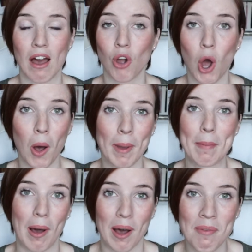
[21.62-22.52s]
call my
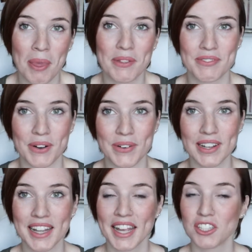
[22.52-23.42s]
mom on the
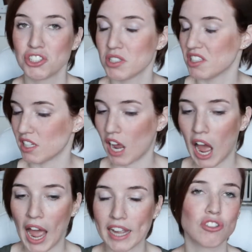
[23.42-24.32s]
phone. She doesn't say
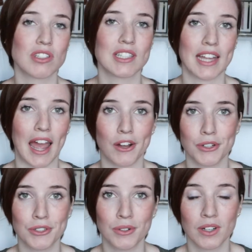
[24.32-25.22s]
hi. She doesn't say, how are
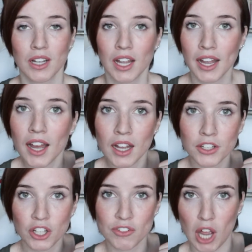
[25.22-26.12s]
you doing?
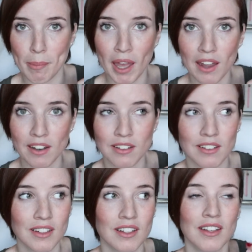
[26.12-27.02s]
You have a job yet?
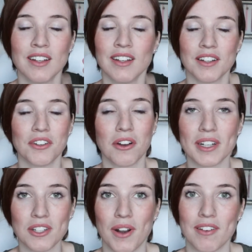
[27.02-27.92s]
No,
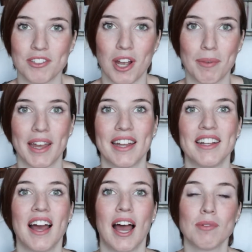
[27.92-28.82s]
I don't have a job yet.
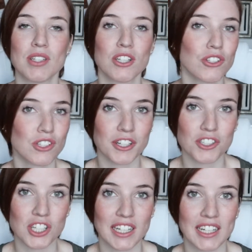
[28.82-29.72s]
I'm still
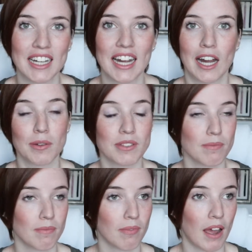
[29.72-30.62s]
searching.
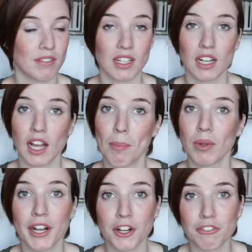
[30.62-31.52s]
I've done a
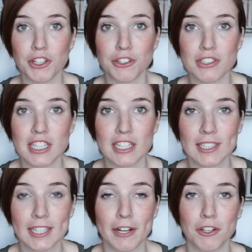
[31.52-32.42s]
couple interviews here
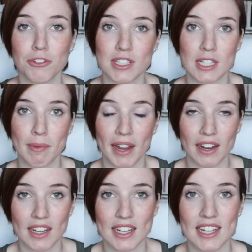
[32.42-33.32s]
and there. You've seen
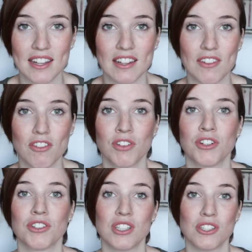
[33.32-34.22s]
my day in the life of a
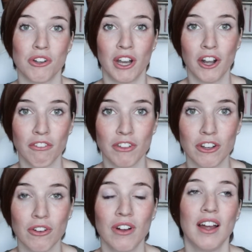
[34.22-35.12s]
nursing student
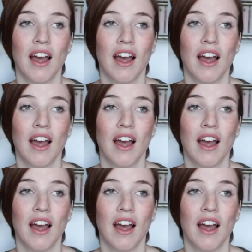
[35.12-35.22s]
interview.